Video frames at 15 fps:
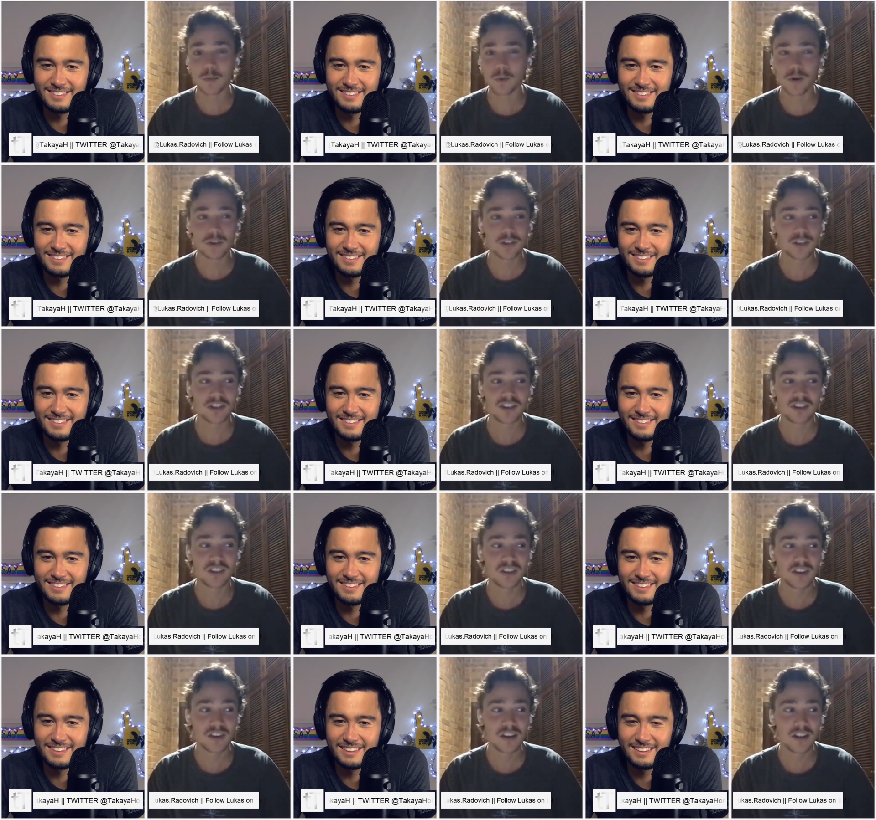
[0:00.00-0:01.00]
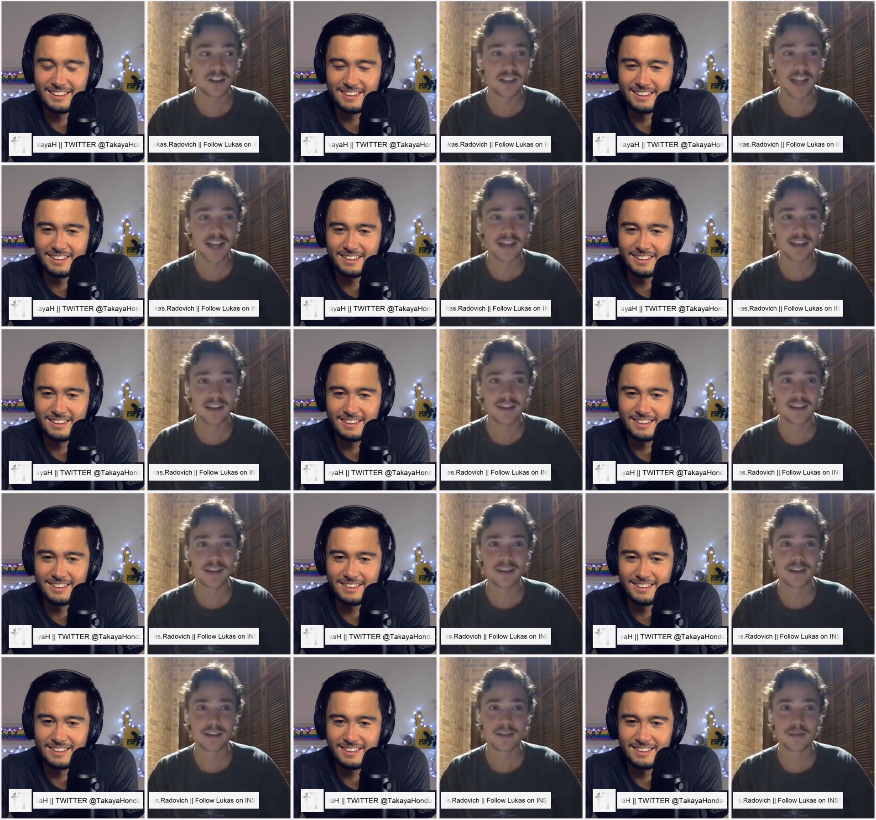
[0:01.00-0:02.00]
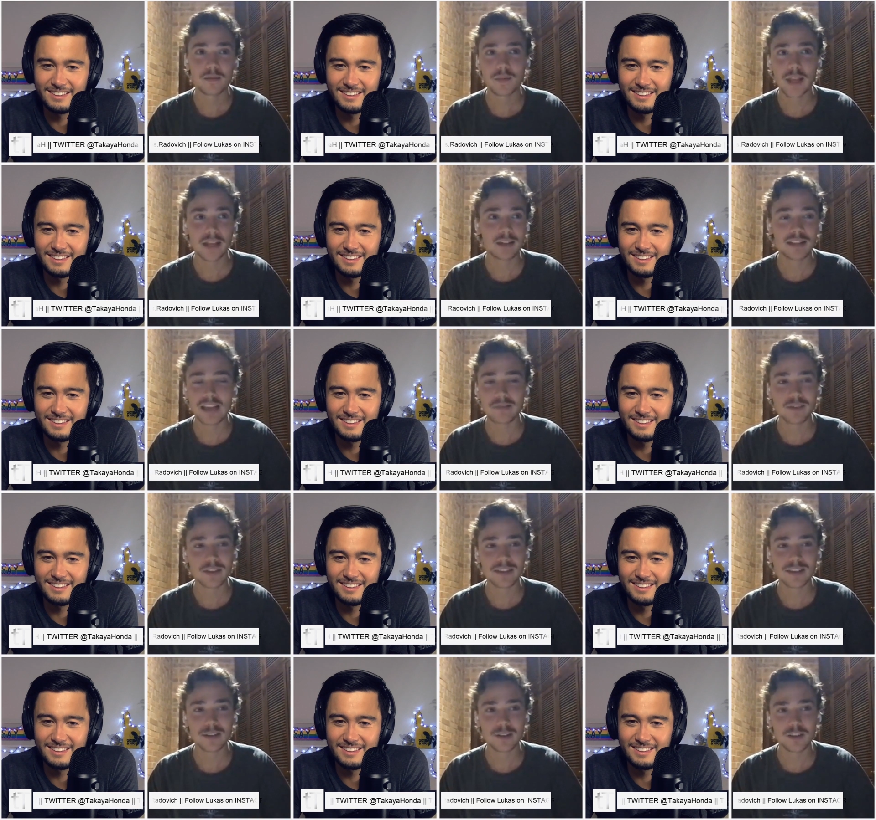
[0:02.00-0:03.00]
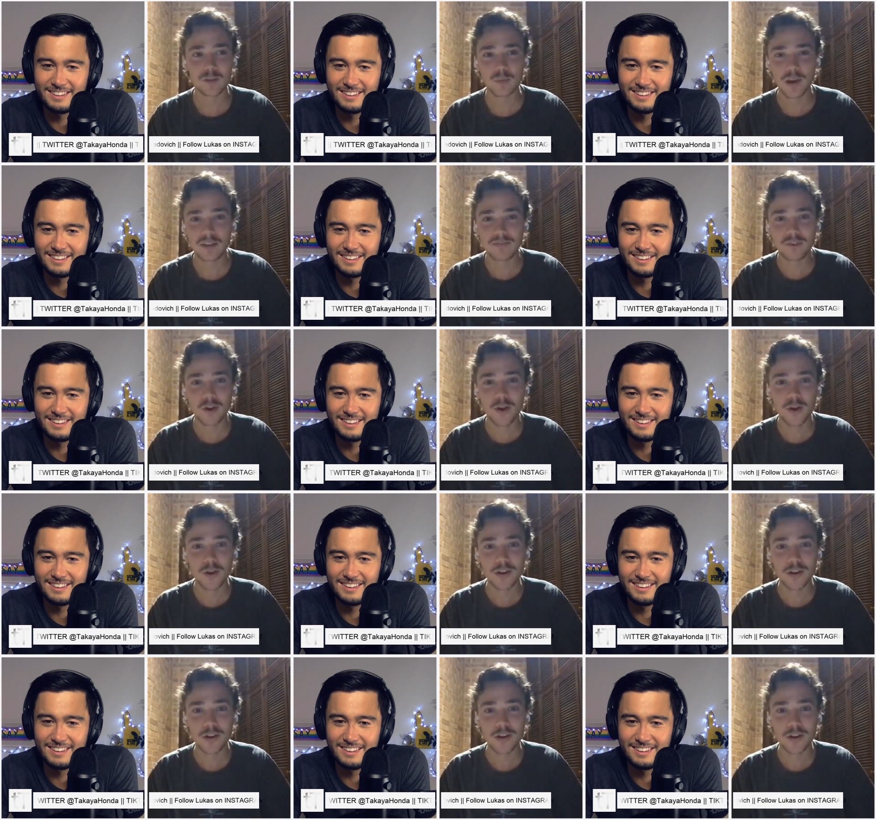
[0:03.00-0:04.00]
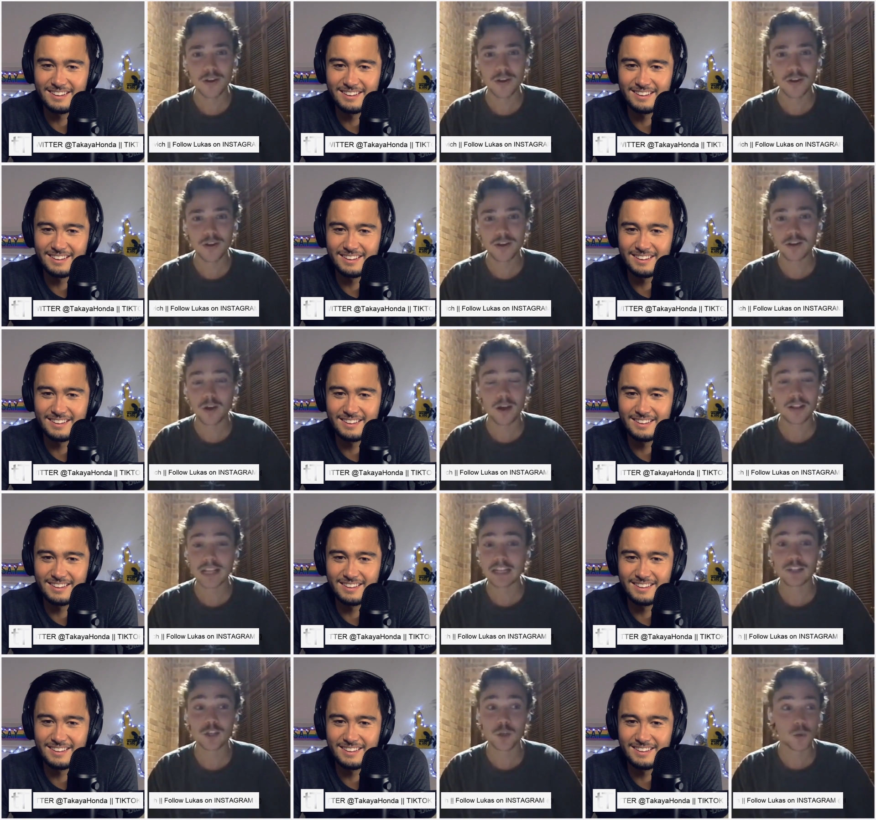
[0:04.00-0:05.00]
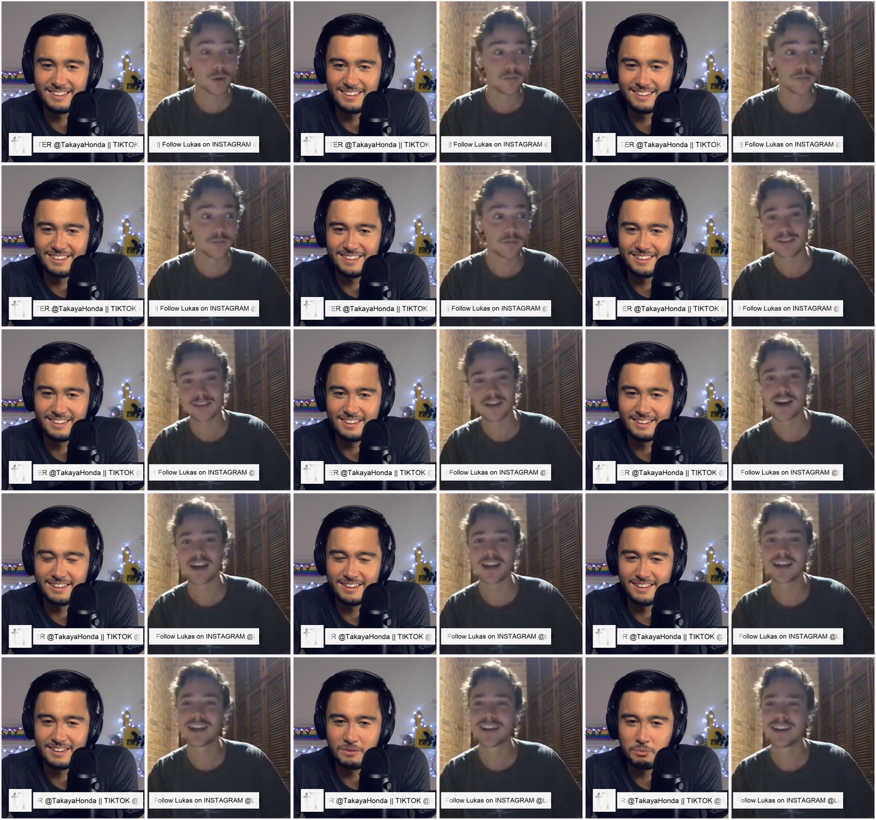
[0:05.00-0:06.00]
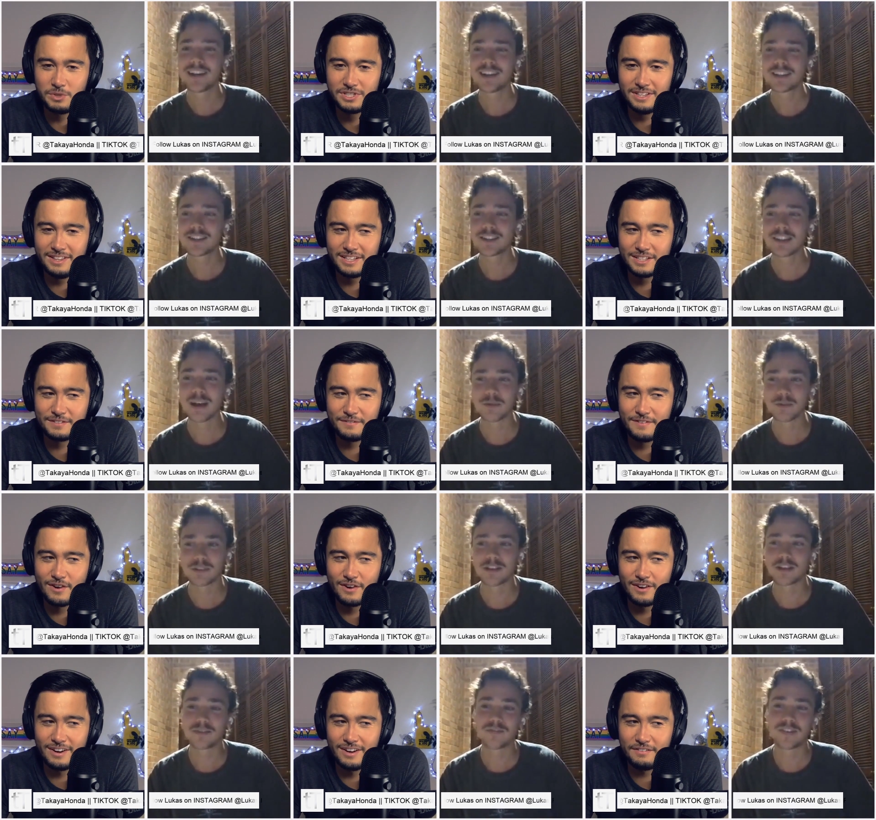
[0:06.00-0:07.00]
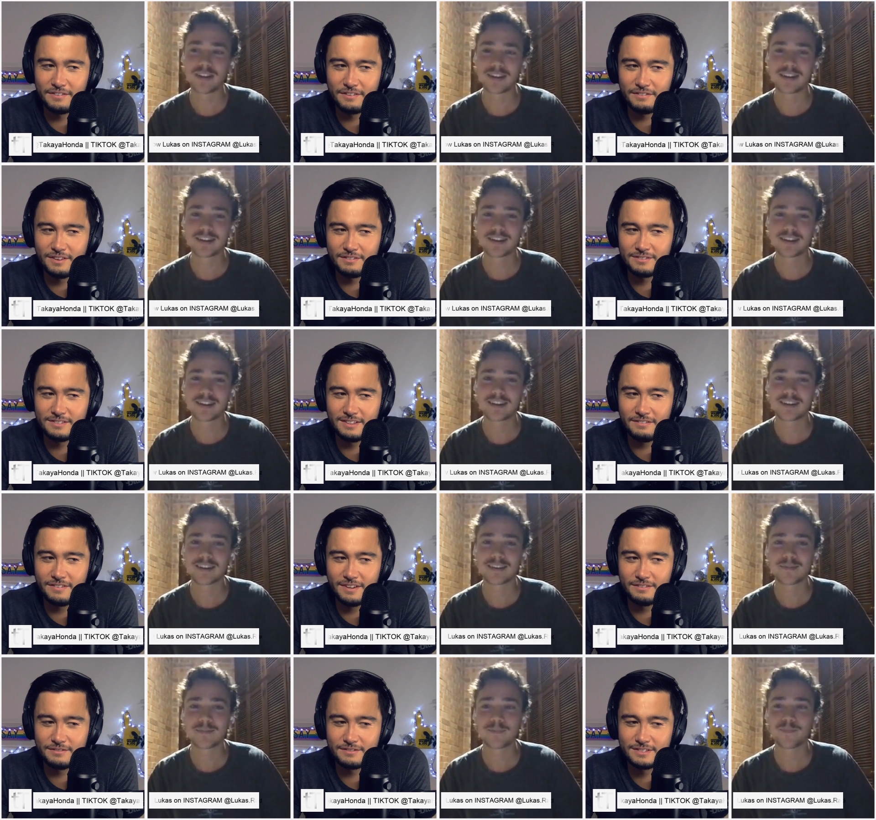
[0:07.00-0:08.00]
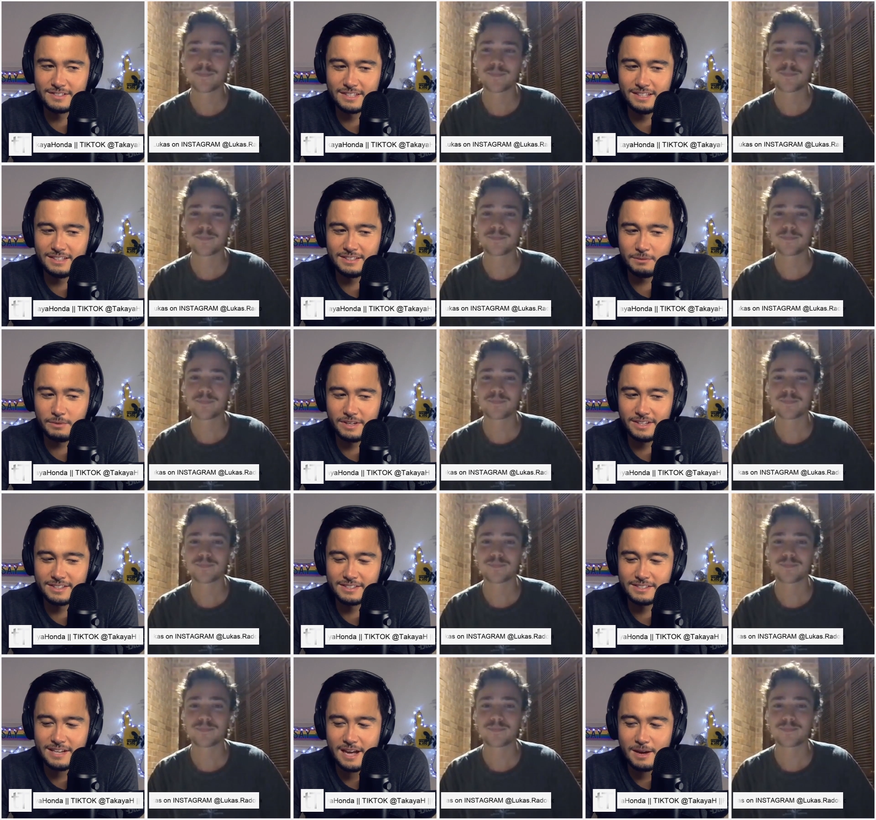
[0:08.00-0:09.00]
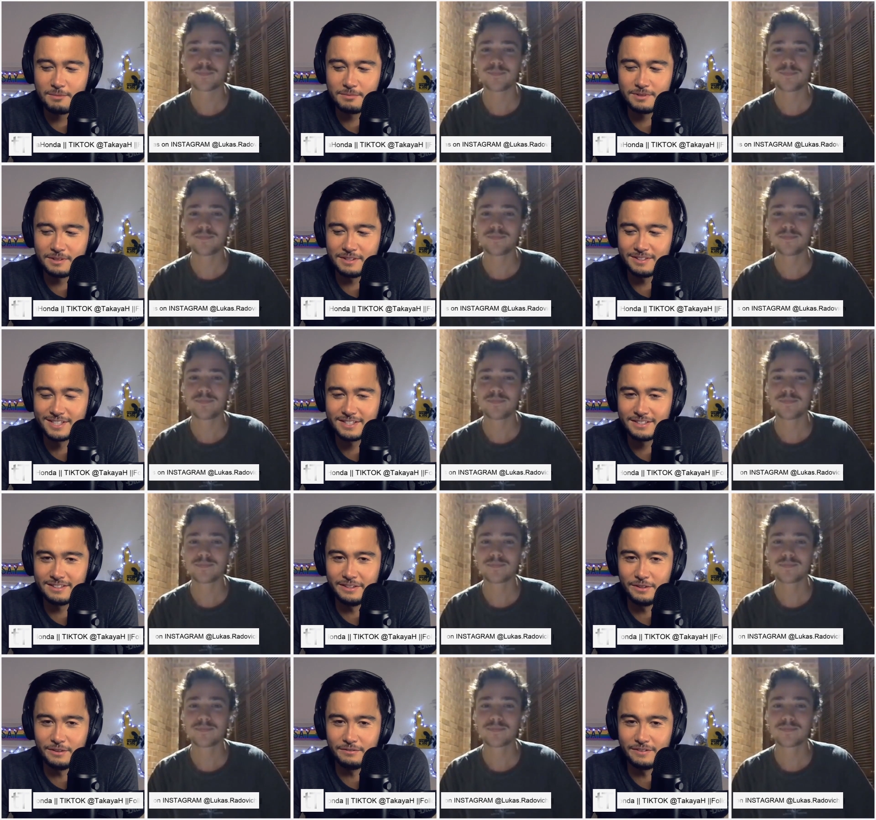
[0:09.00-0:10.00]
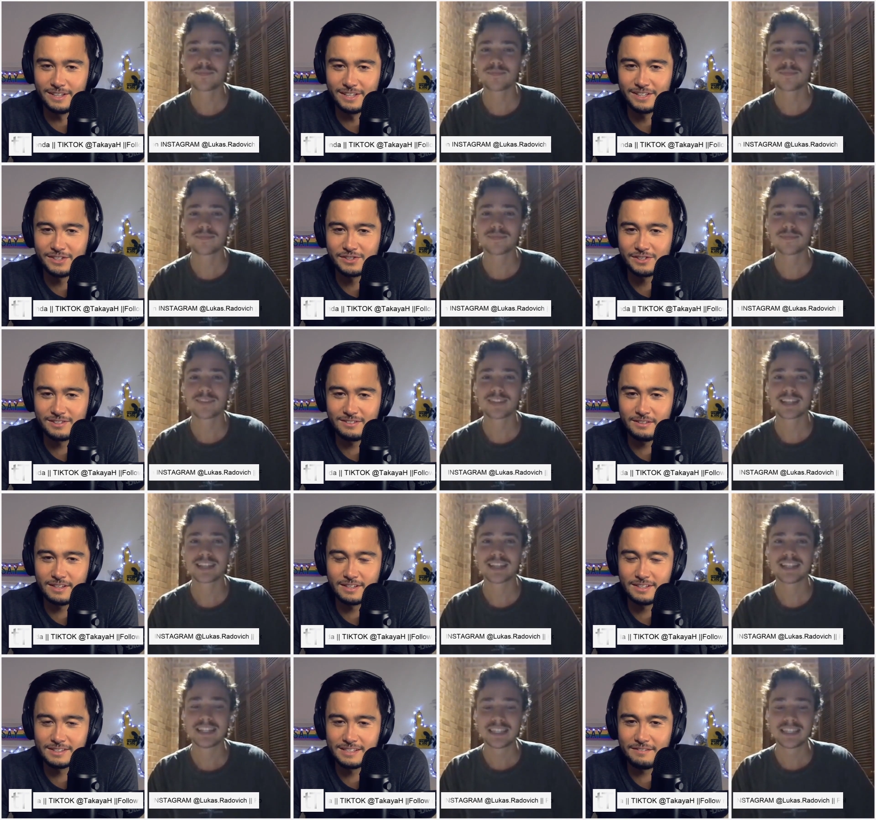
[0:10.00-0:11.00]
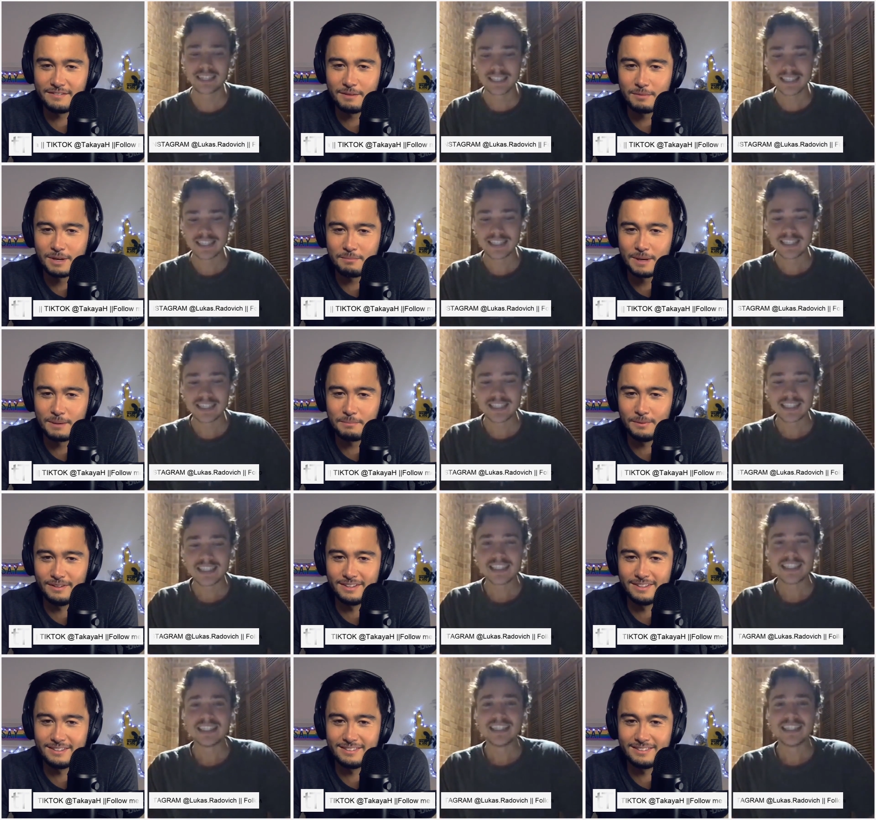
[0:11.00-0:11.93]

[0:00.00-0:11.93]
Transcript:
Speaker 1: watched like TV series on my phone, not like Too Afraid died.
Speaker 2: Which I think is fair enough. If I've seen someone get stabbed in the little village that doesn't have that many people and